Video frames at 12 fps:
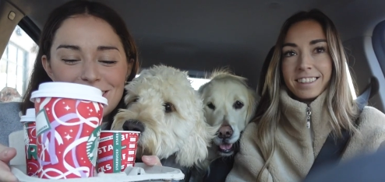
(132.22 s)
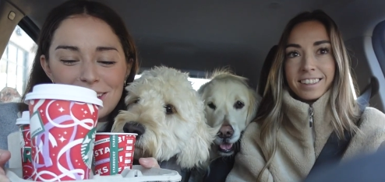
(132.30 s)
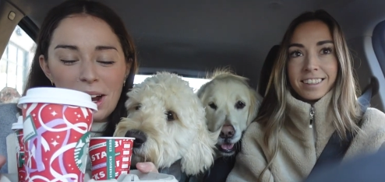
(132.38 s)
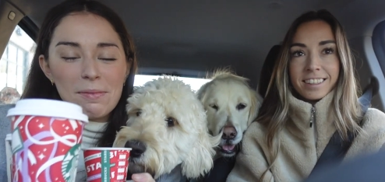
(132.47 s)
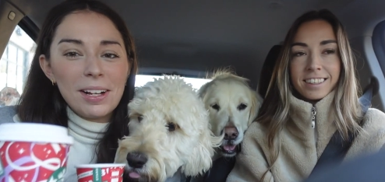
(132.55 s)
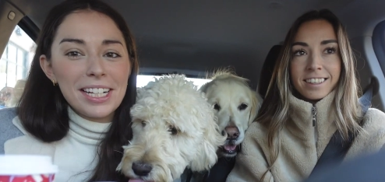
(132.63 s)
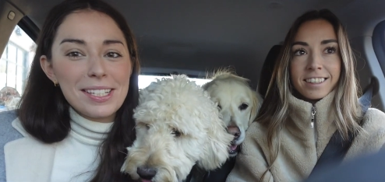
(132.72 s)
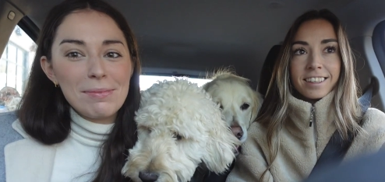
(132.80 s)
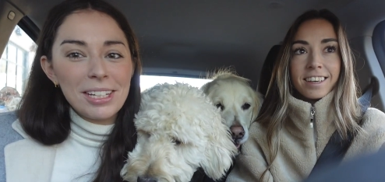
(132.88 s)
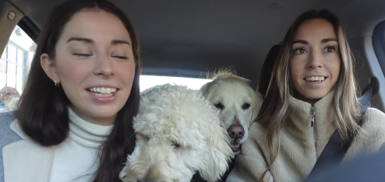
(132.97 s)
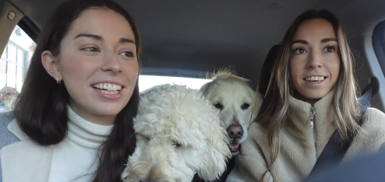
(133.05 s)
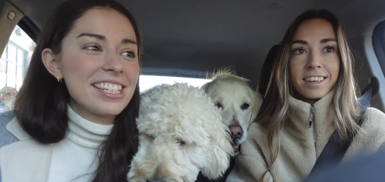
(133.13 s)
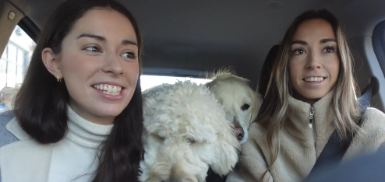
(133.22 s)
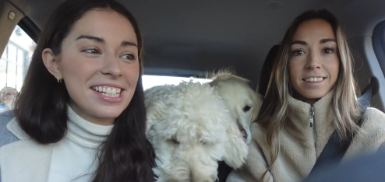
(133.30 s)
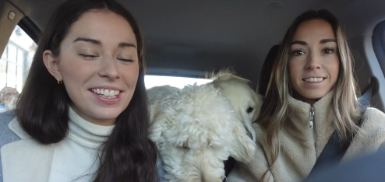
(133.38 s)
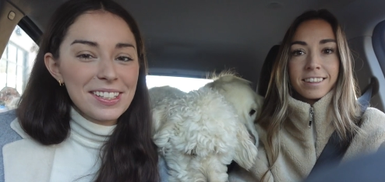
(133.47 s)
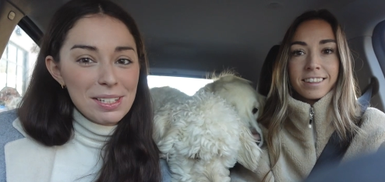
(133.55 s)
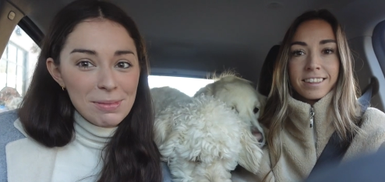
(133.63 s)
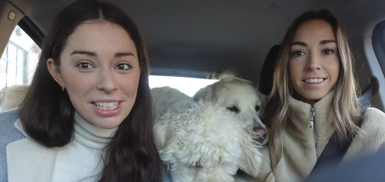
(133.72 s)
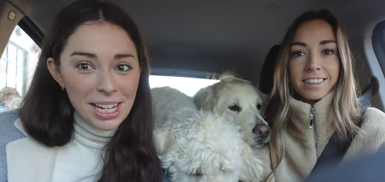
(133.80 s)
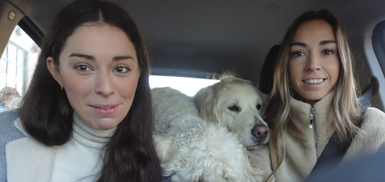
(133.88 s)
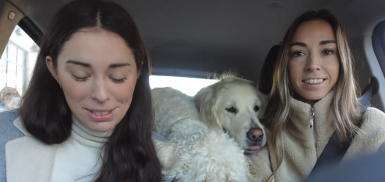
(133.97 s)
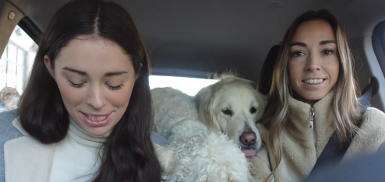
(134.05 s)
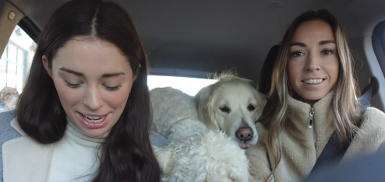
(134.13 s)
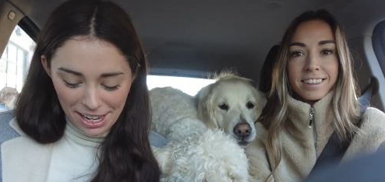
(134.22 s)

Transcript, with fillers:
Speaker 1: Starbucks because the Christmas cups are